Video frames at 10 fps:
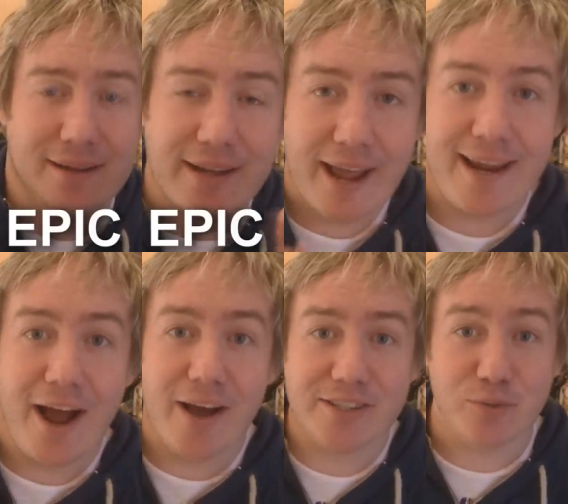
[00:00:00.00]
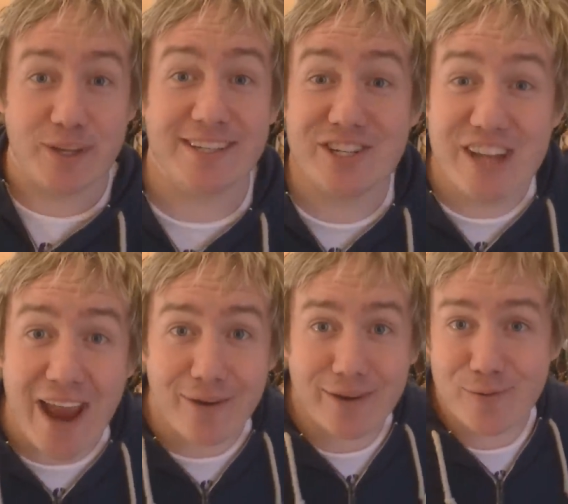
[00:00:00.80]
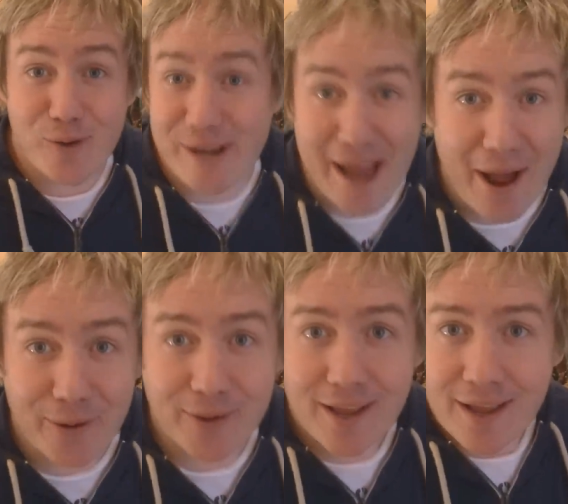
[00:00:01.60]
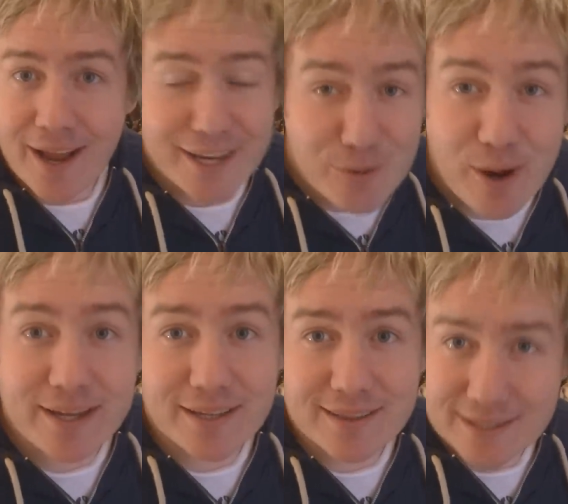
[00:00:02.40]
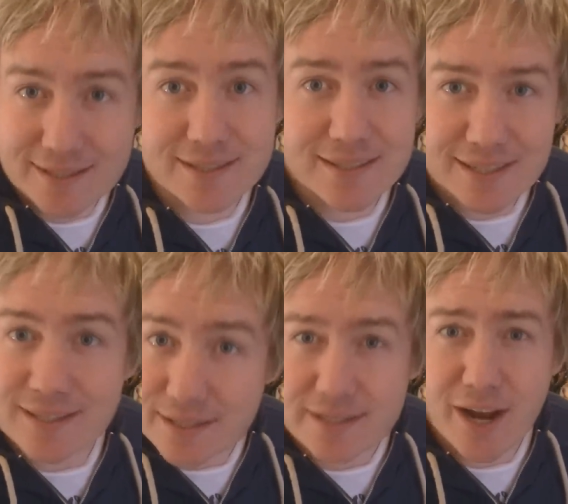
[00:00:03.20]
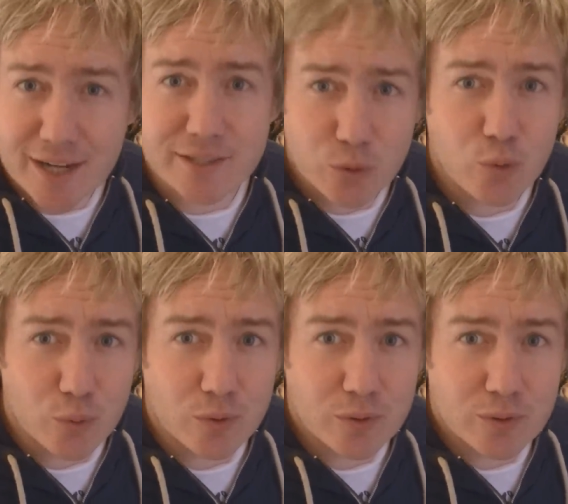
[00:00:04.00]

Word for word: Okay, so we're going to share it right now. Are you ready? This is kind of cool.